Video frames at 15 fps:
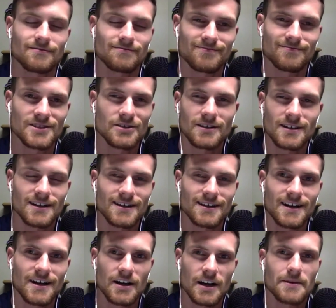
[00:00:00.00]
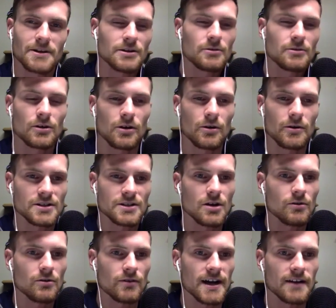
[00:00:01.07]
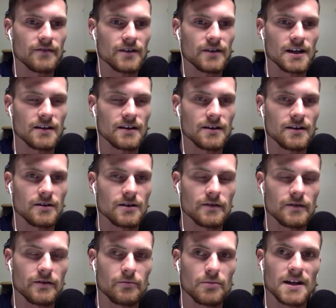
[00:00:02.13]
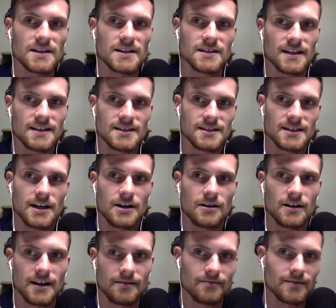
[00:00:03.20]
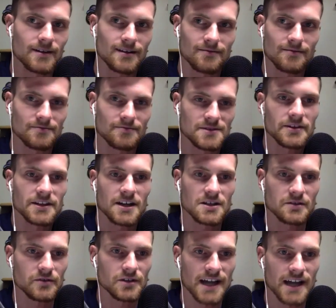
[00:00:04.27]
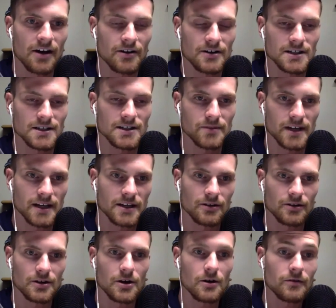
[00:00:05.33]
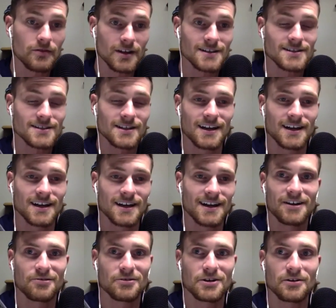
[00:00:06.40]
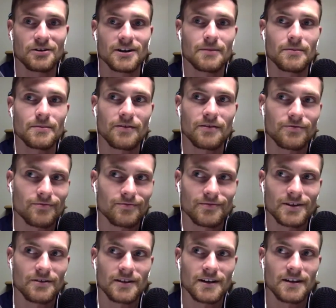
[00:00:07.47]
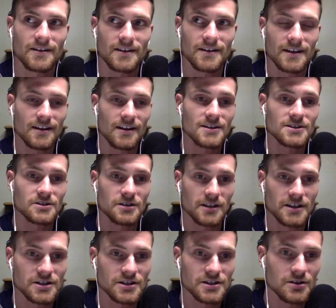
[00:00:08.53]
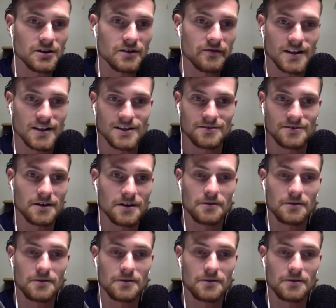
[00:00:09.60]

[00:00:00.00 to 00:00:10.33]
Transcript: So, I mean, you, you don't always know, right? If it, if your bits, let's say you're like seven thousand foot down or something, you don't know if it's, you know, coming, you know, the, the lost circulation zone, if it's, you know,